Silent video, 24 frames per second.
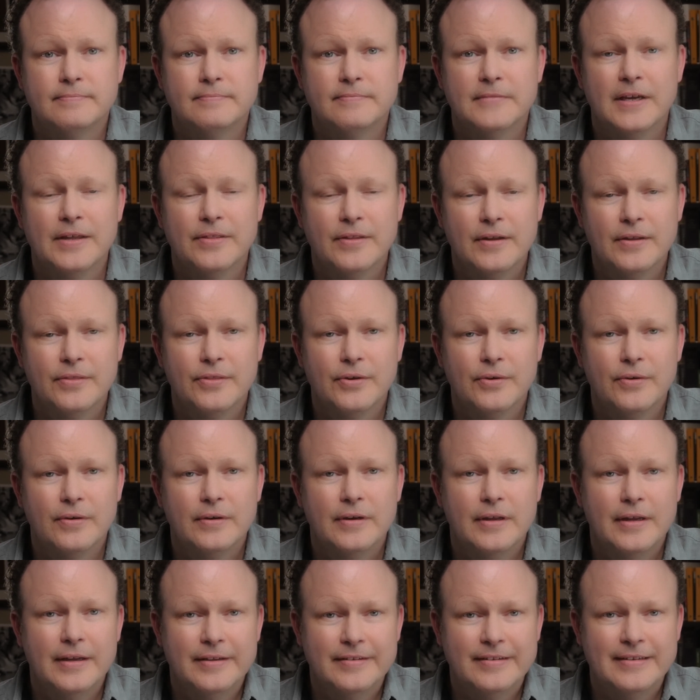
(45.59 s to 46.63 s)
They think they're
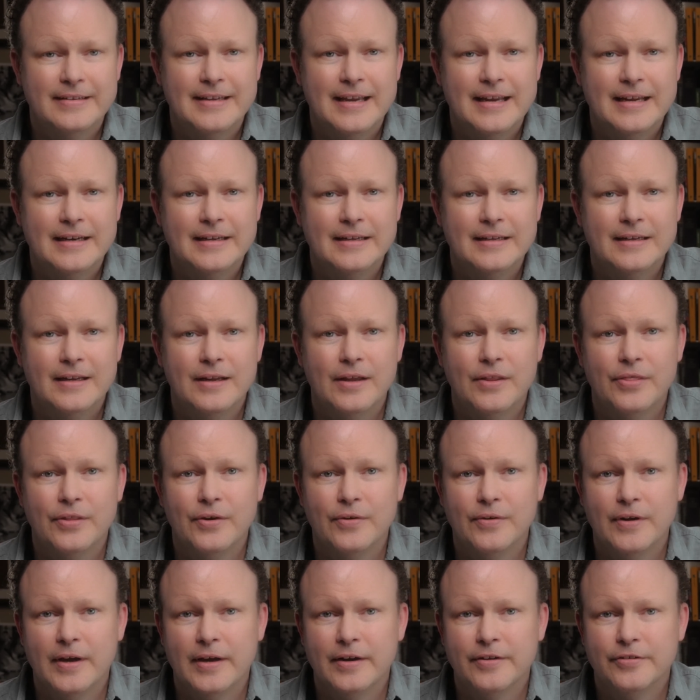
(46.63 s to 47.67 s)
uneducated.
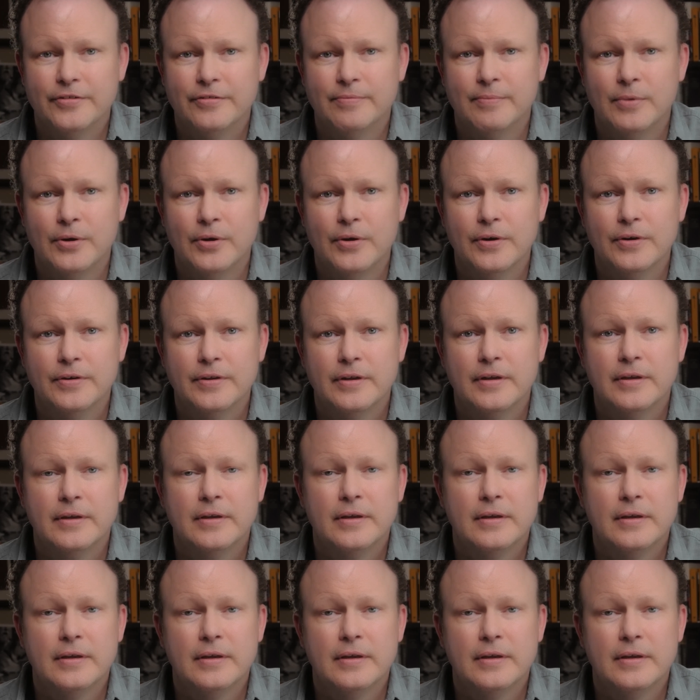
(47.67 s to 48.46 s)
They're not as smart.